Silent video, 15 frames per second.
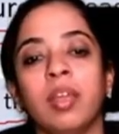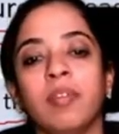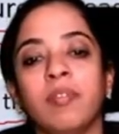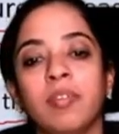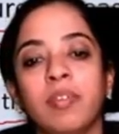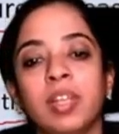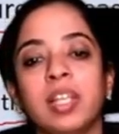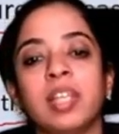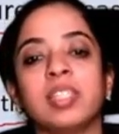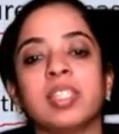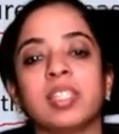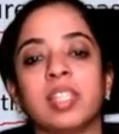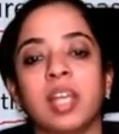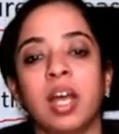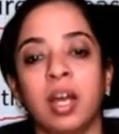We will
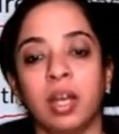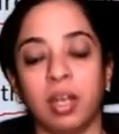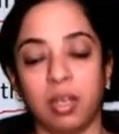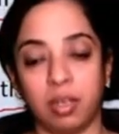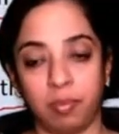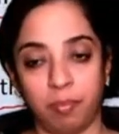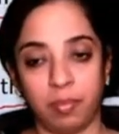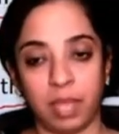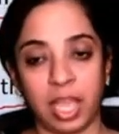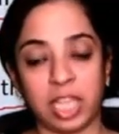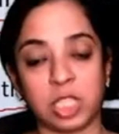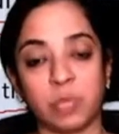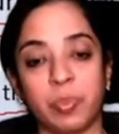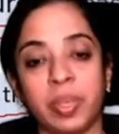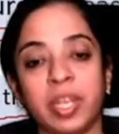uh,
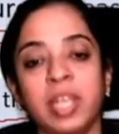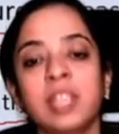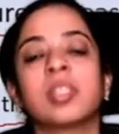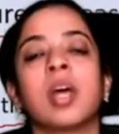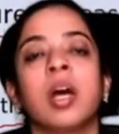experience